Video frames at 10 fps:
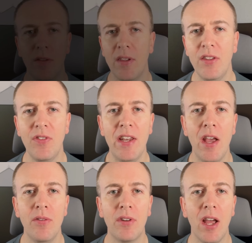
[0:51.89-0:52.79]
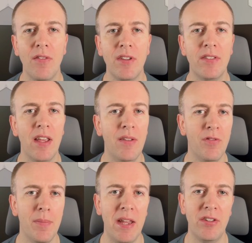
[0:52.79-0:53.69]
This video covers
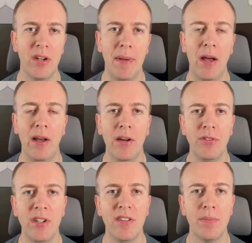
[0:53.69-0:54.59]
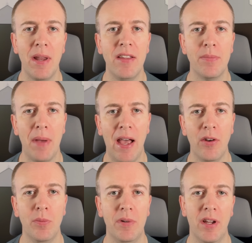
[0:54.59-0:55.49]
information about LG Display's
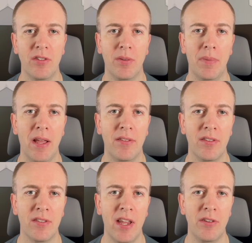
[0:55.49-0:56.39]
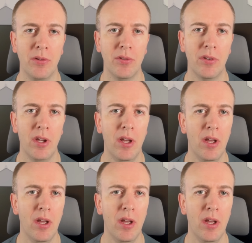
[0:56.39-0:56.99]
panel production plans and schedules,